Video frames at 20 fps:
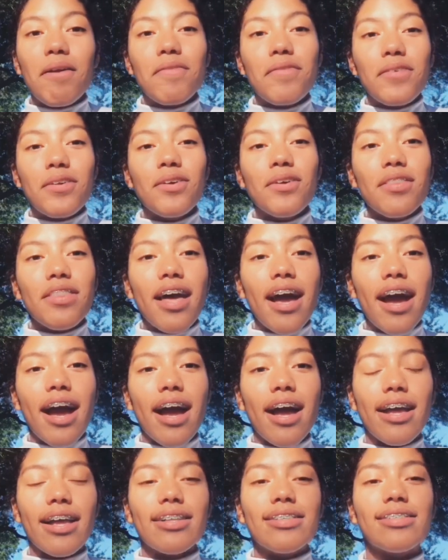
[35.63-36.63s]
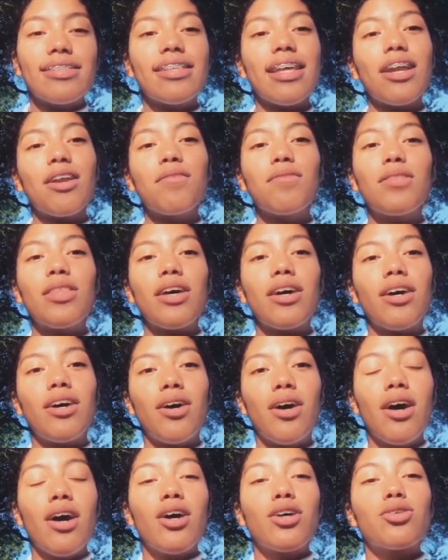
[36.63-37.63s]
feel that instead of the
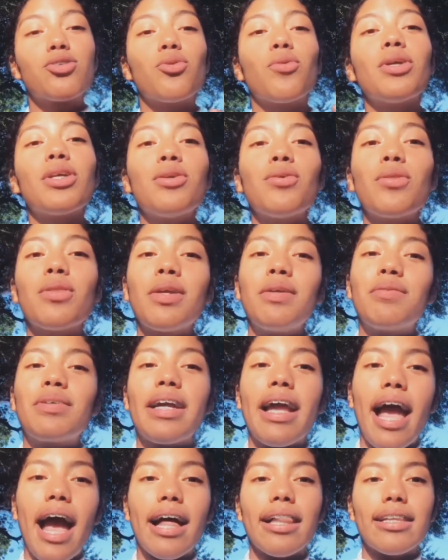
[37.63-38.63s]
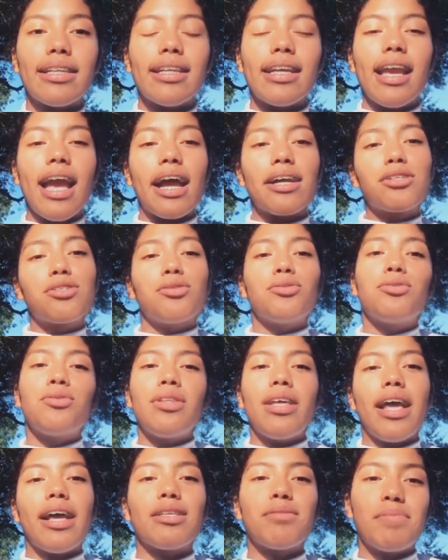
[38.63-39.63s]
showing you the reality, I showed you
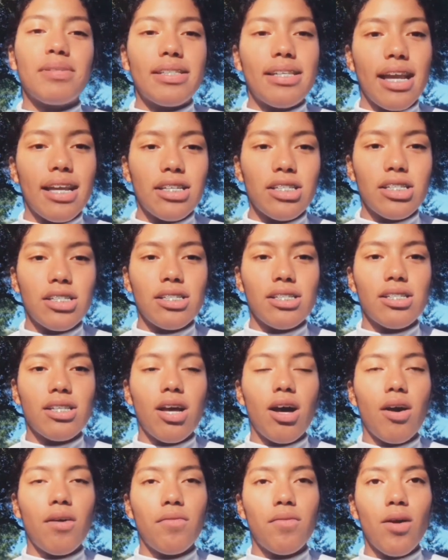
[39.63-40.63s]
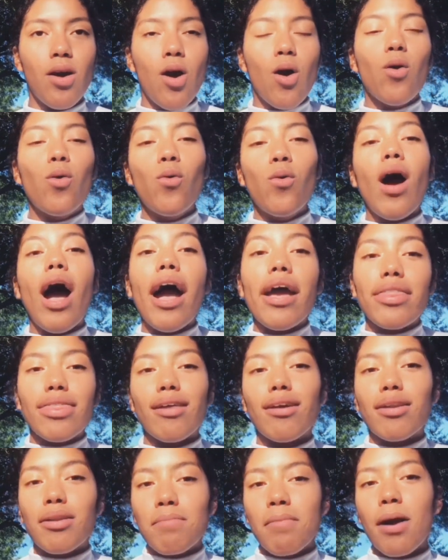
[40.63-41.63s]
the expectations of who I
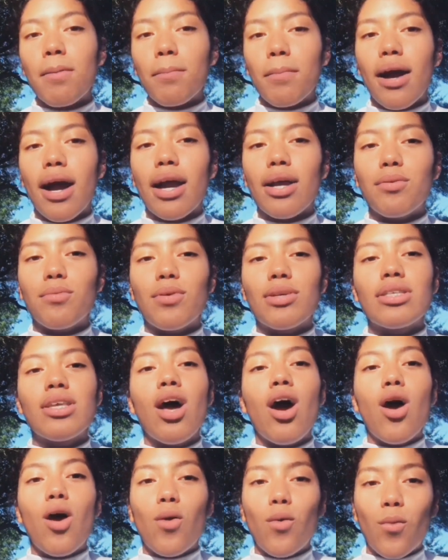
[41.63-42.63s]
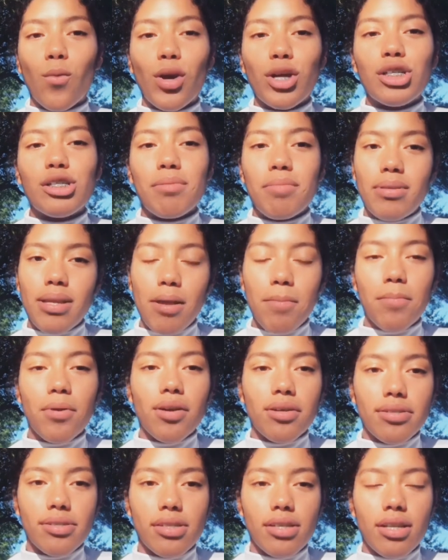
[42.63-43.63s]
thought in my mind was a worship team
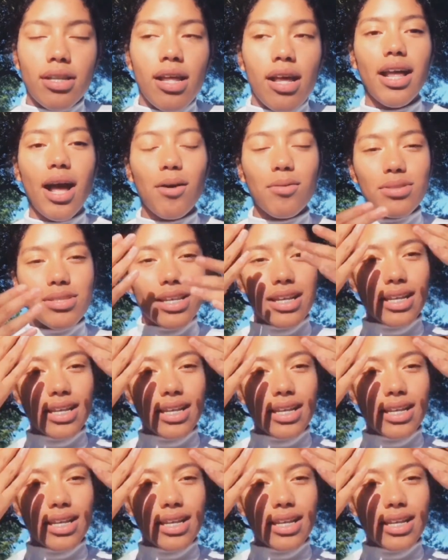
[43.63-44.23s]
person. I was like